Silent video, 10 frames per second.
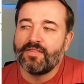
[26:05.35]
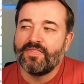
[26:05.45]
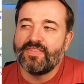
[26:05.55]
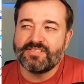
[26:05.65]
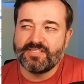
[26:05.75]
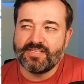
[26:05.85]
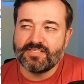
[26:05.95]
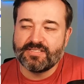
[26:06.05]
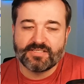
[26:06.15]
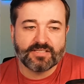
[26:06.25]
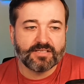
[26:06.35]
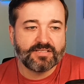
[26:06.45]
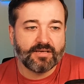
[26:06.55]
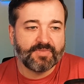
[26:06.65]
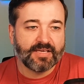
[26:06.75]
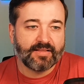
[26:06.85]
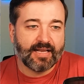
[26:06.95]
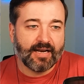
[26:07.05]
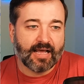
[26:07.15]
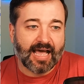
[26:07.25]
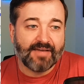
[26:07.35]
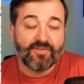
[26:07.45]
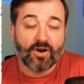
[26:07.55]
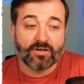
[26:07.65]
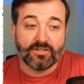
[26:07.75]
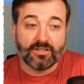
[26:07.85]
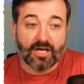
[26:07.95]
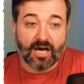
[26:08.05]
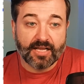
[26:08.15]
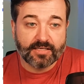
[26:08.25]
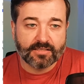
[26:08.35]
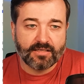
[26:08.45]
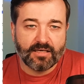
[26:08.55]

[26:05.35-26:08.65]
This is something that I've heard a lot